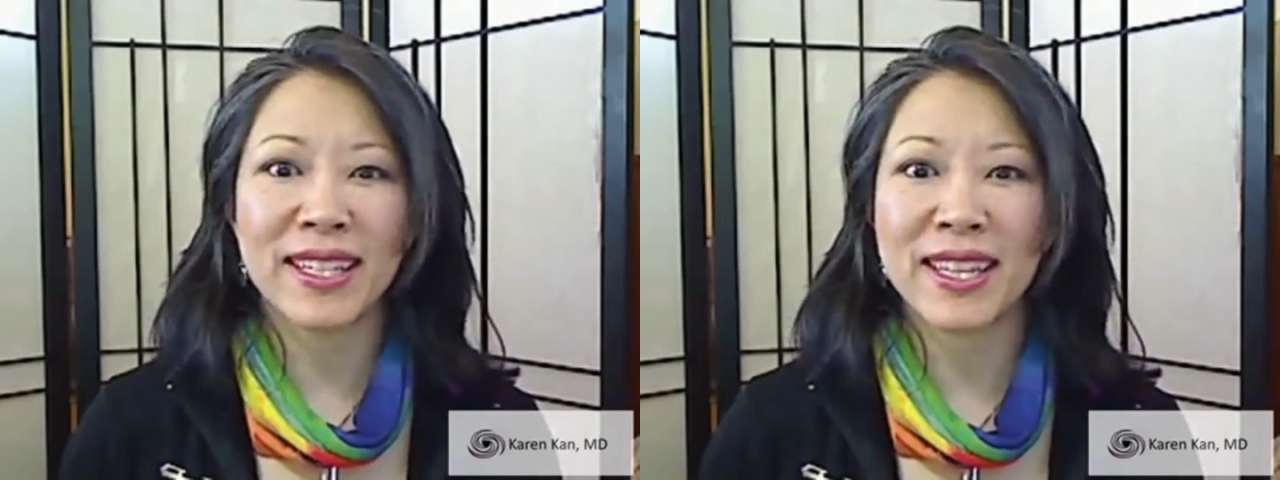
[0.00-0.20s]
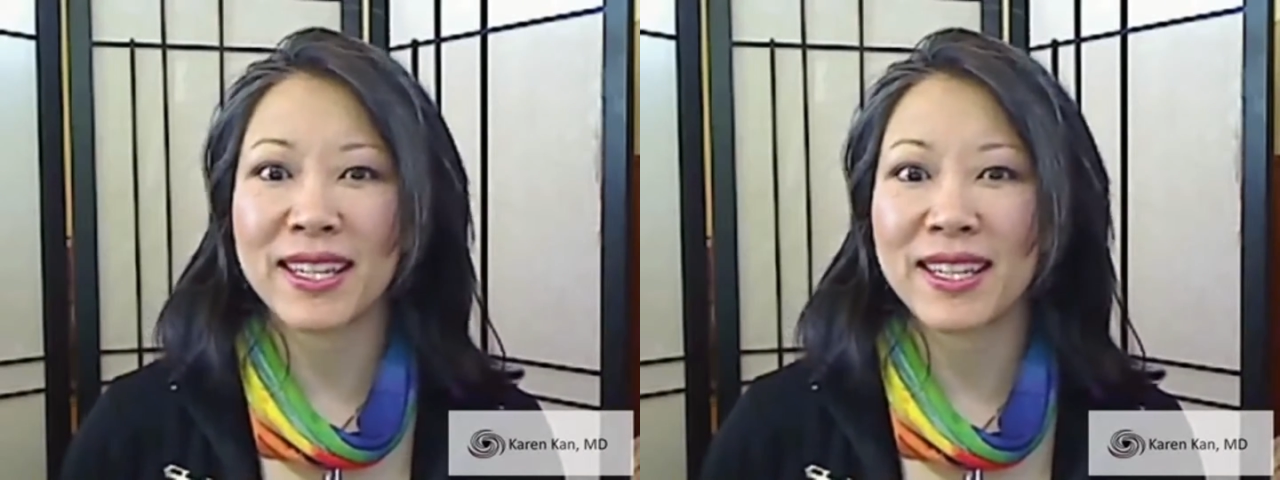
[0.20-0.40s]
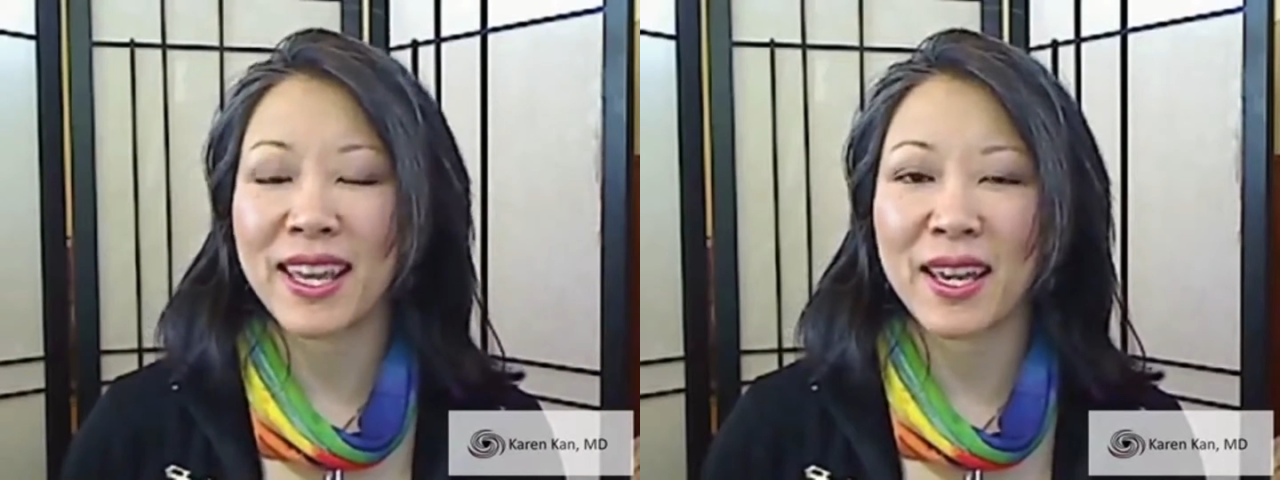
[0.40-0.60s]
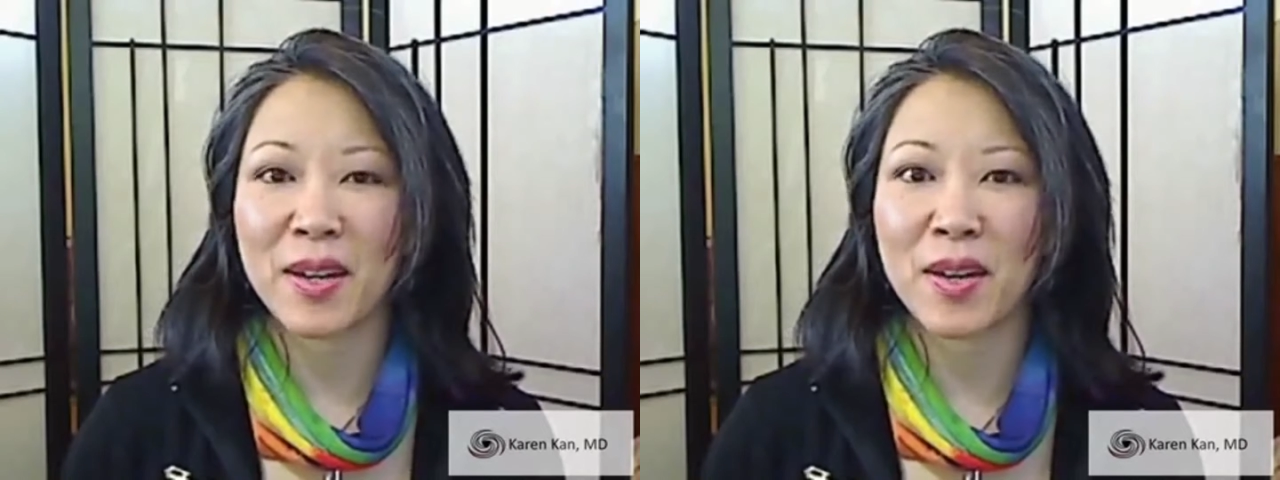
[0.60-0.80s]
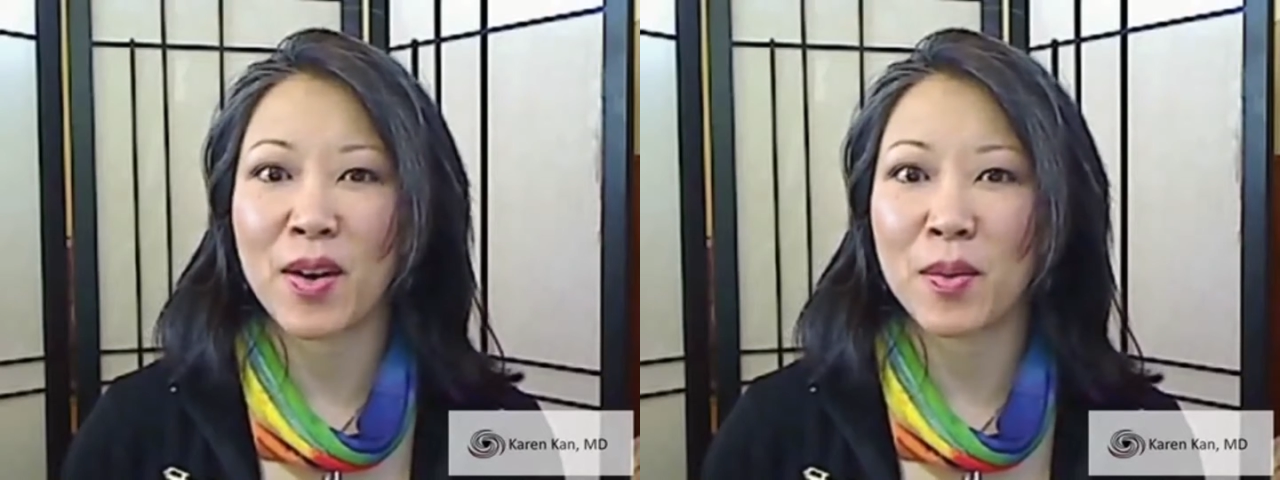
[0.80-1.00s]
this
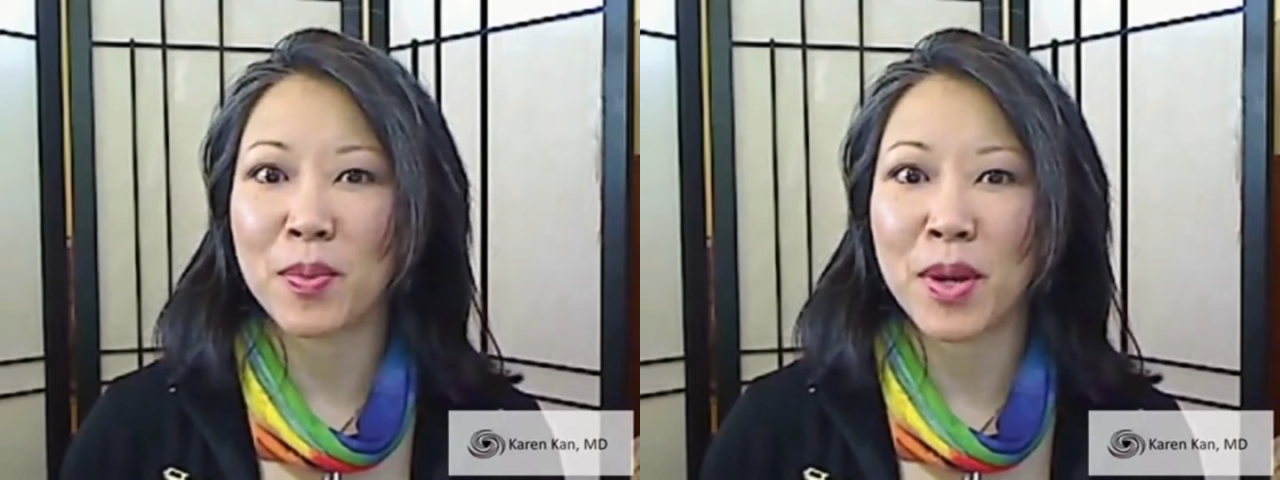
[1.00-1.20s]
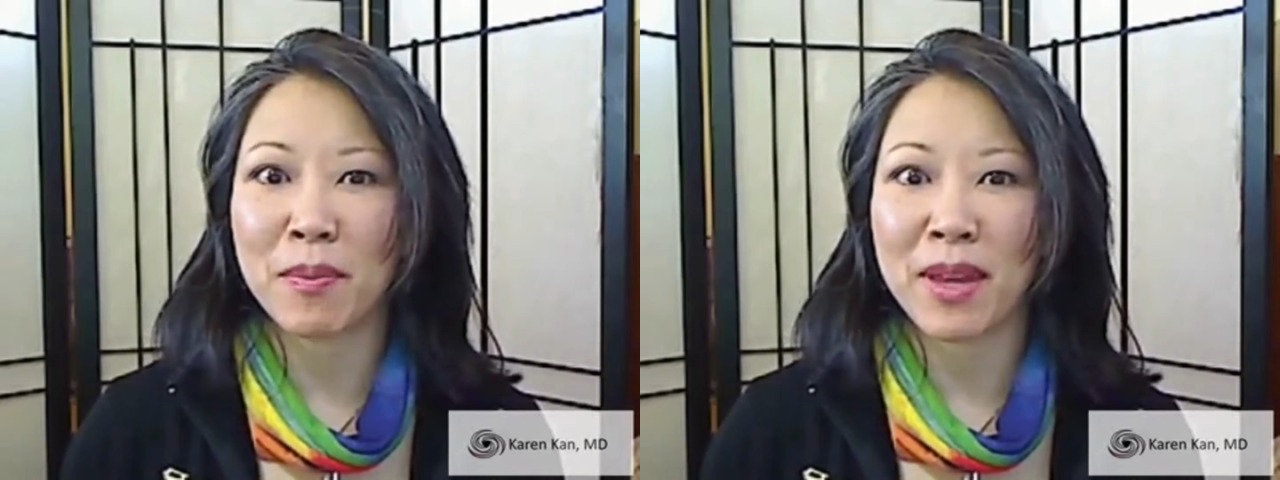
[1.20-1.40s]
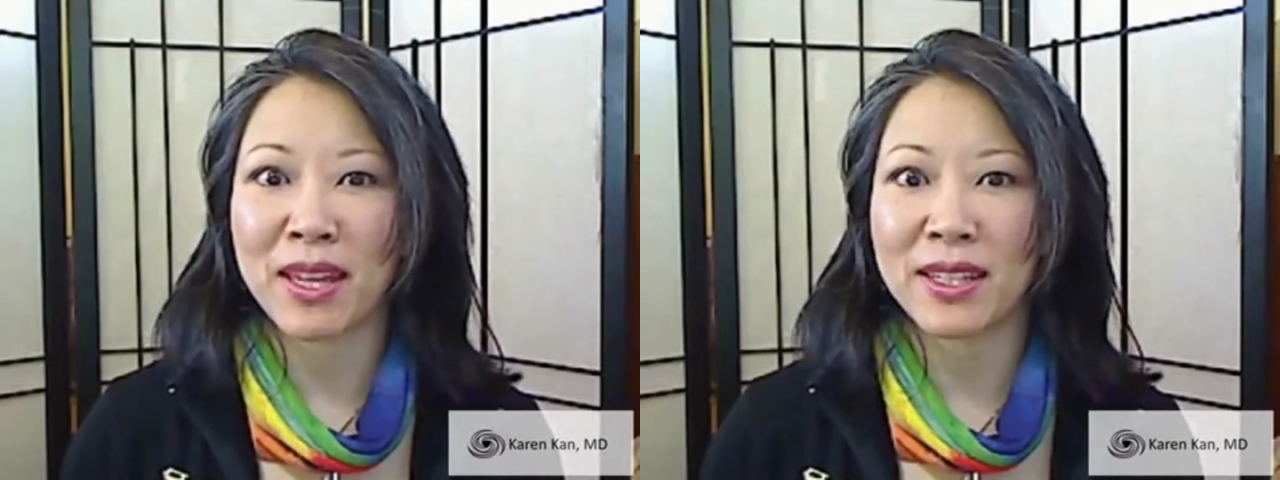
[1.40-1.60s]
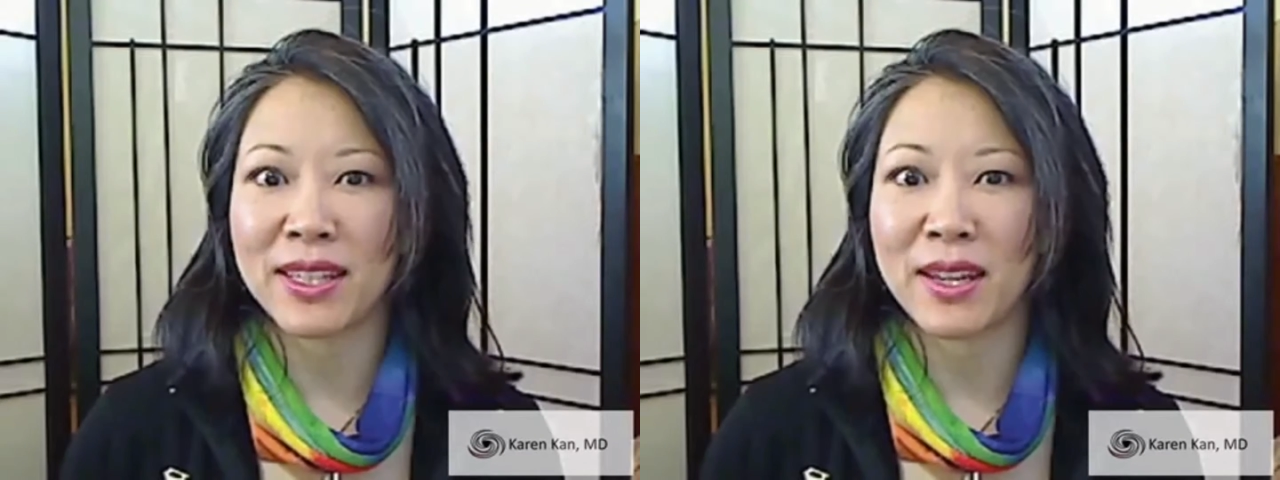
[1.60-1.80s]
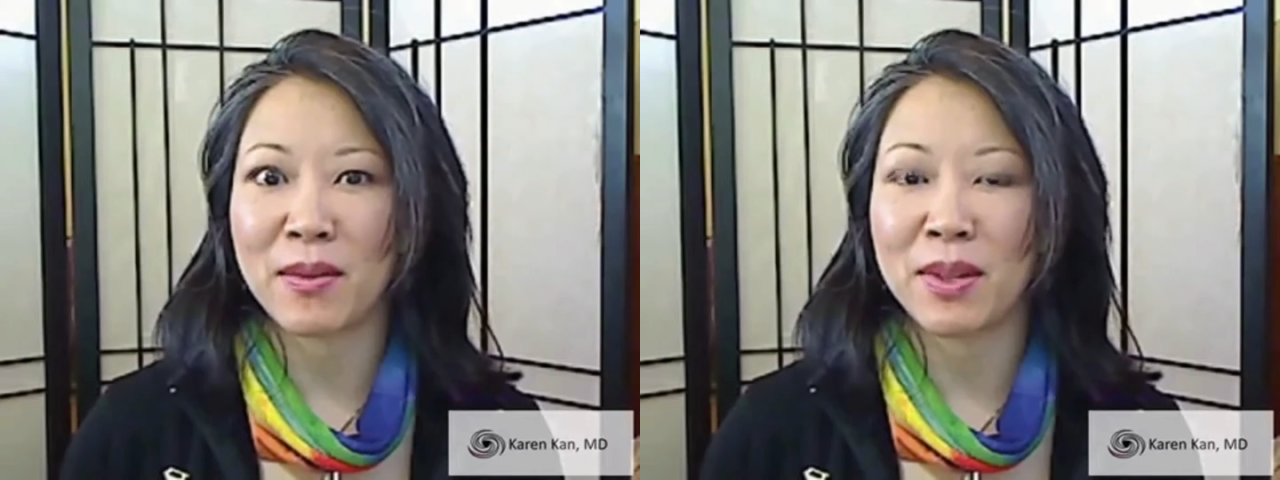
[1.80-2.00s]
thing called brain balancing?